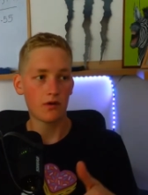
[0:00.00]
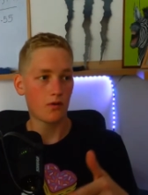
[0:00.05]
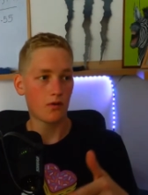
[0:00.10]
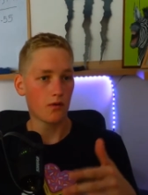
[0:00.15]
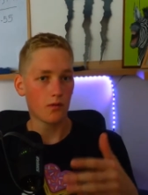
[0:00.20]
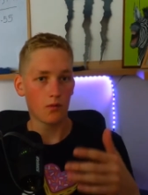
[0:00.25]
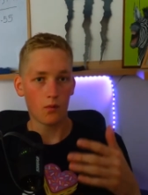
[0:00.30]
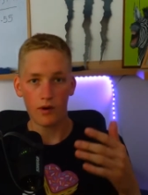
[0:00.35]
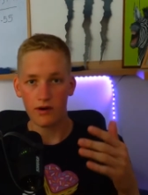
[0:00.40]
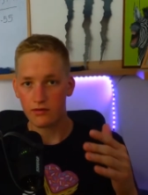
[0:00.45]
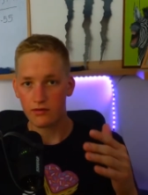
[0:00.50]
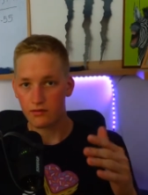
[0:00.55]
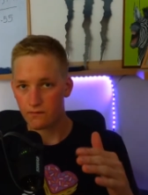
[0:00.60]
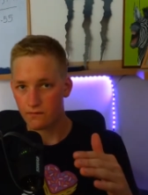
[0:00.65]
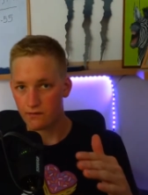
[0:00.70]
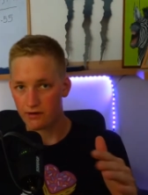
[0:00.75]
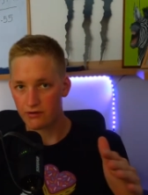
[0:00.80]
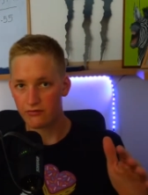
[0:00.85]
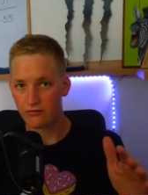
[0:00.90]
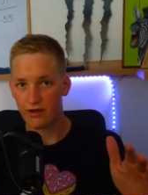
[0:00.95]
when you
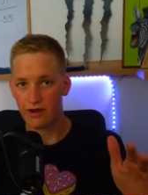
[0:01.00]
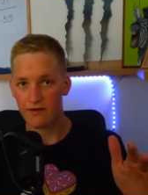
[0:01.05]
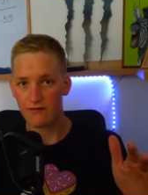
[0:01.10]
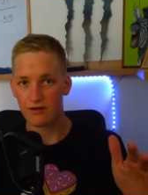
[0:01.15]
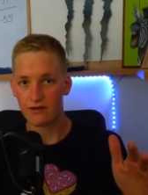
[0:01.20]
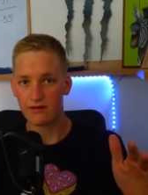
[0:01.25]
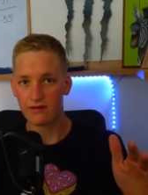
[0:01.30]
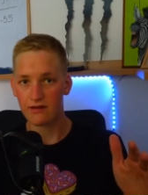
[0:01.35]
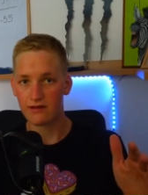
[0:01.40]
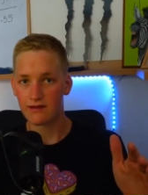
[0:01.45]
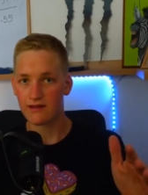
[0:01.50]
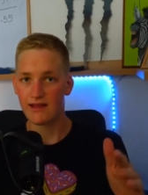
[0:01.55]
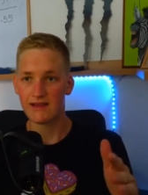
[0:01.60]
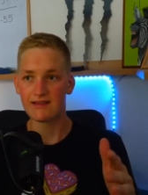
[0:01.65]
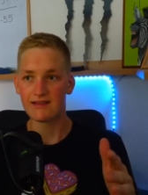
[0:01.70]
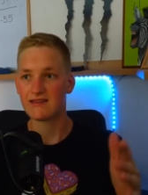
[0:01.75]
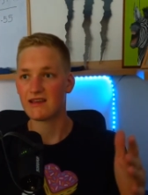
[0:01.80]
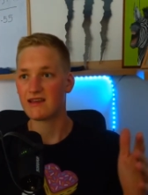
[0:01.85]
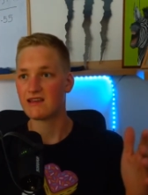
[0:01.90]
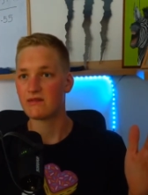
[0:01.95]
finish everything like
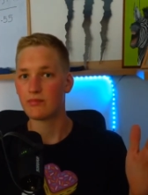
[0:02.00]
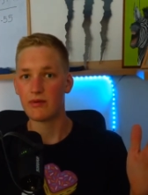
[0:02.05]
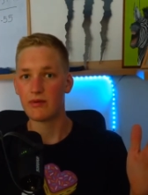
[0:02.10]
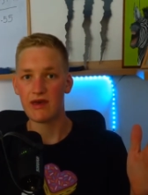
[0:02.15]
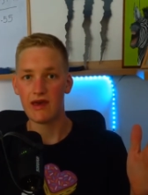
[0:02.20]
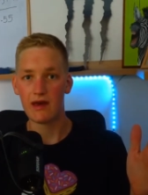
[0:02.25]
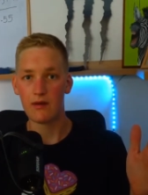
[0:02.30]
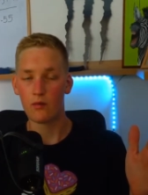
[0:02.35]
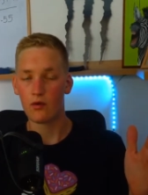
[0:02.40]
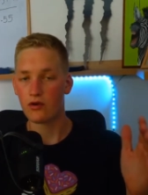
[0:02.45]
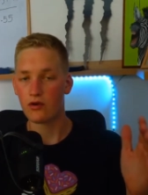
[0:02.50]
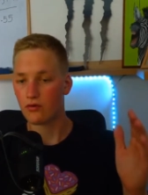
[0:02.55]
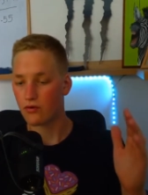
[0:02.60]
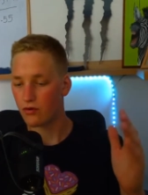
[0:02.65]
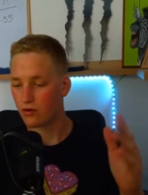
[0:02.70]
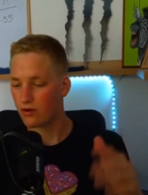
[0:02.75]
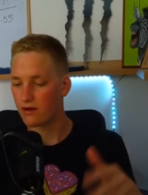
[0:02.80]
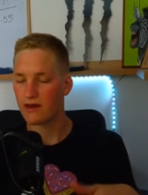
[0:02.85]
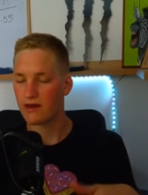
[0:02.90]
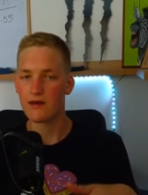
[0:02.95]
6 p.m when you
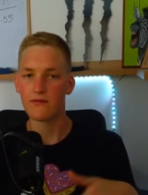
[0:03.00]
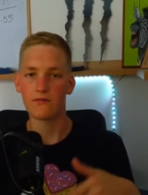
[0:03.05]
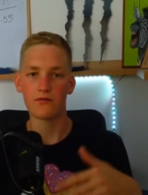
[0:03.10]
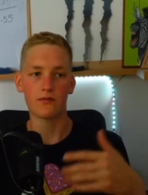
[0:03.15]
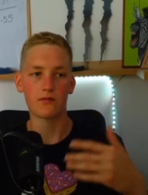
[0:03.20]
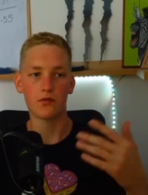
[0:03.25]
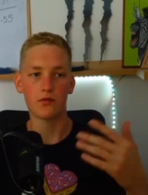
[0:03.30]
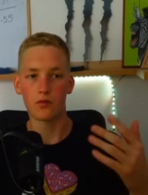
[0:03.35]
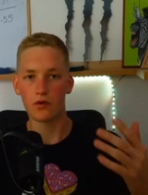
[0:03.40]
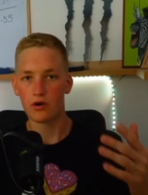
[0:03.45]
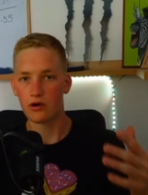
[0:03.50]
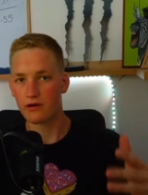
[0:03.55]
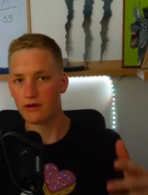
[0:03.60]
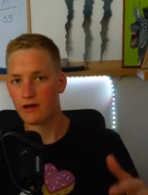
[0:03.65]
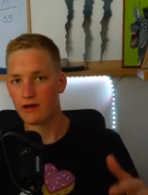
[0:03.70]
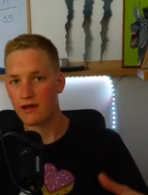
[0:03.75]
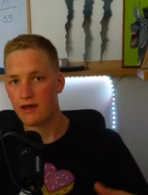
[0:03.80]
came from the work